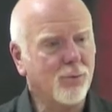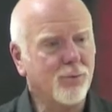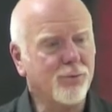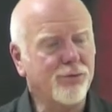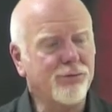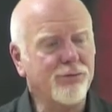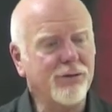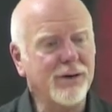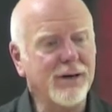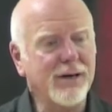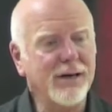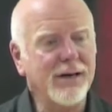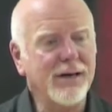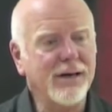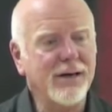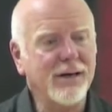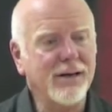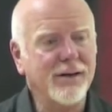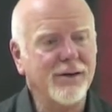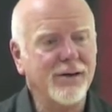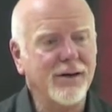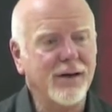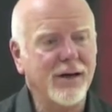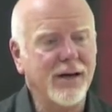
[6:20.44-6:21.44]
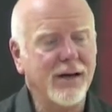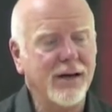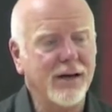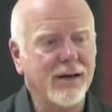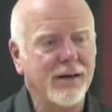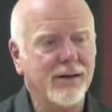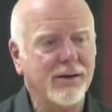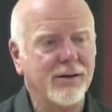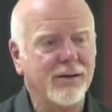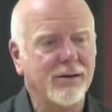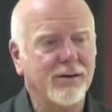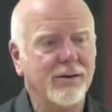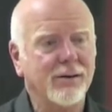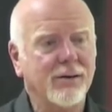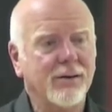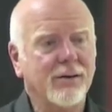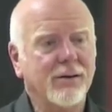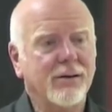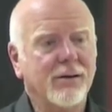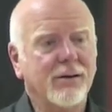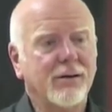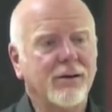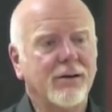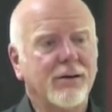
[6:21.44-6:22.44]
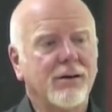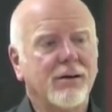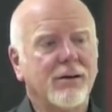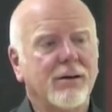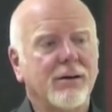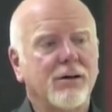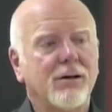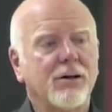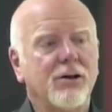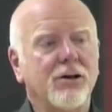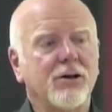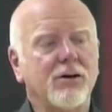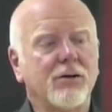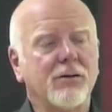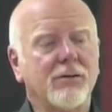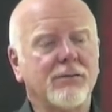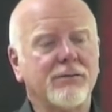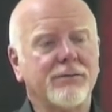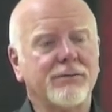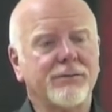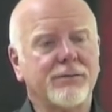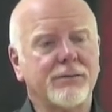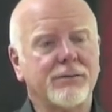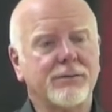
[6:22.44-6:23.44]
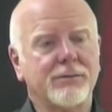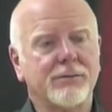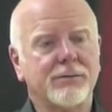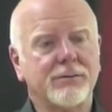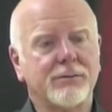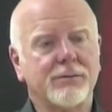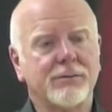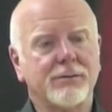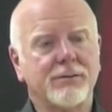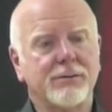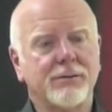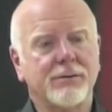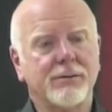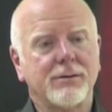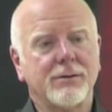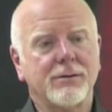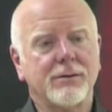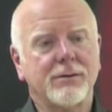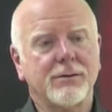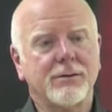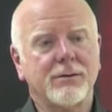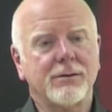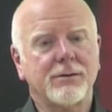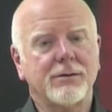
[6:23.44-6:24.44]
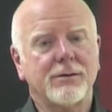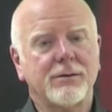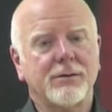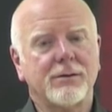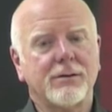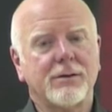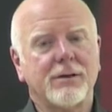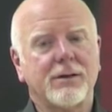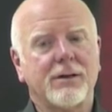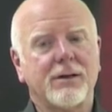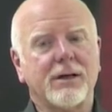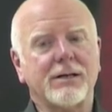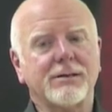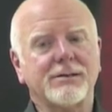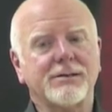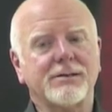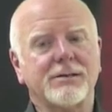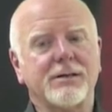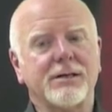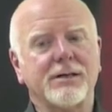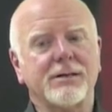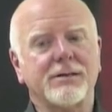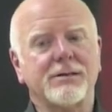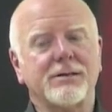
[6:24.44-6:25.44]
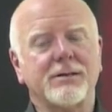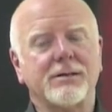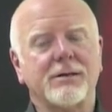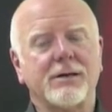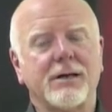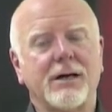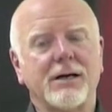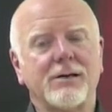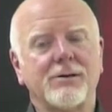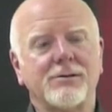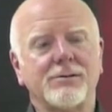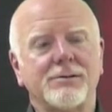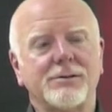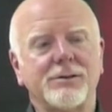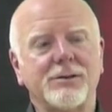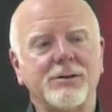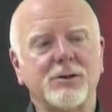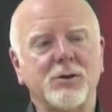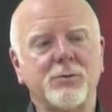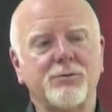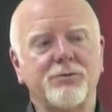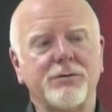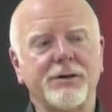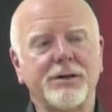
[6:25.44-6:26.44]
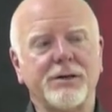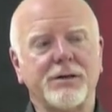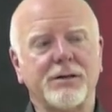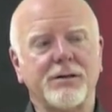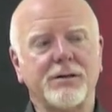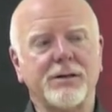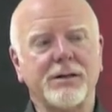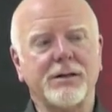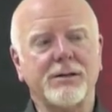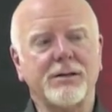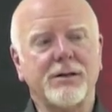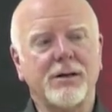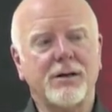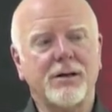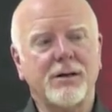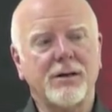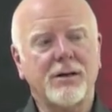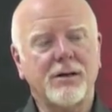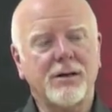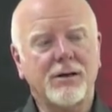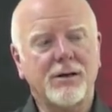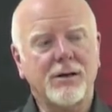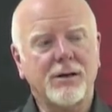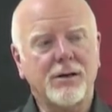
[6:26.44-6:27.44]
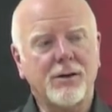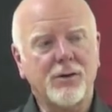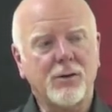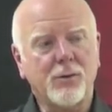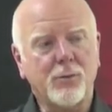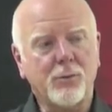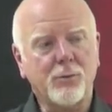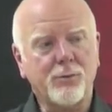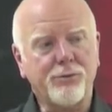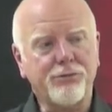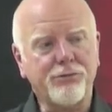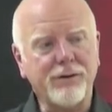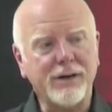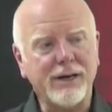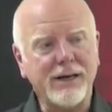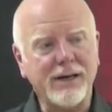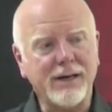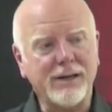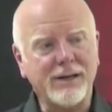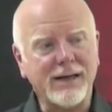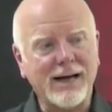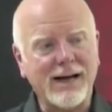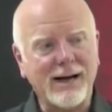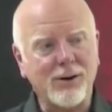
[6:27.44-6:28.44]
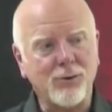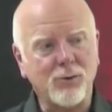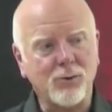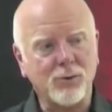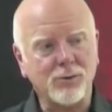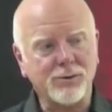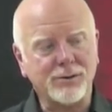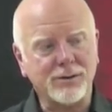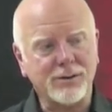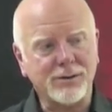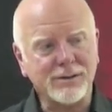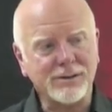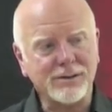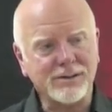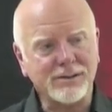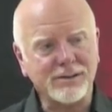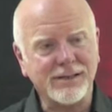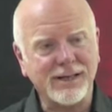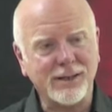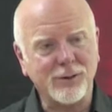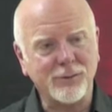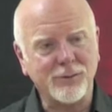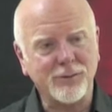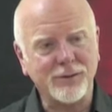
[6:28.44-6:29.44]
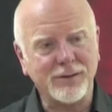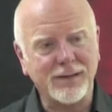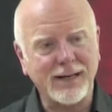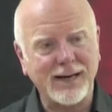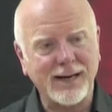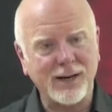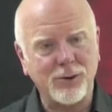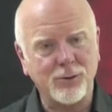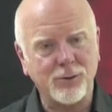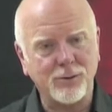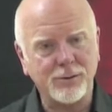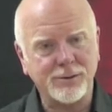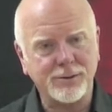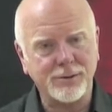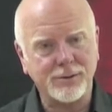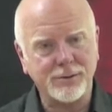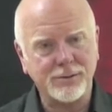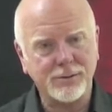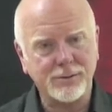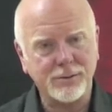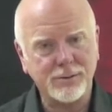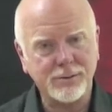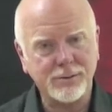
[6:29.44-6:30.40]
Breathe in love. That's it. I can see you breathing in. Breathe out self-doubt.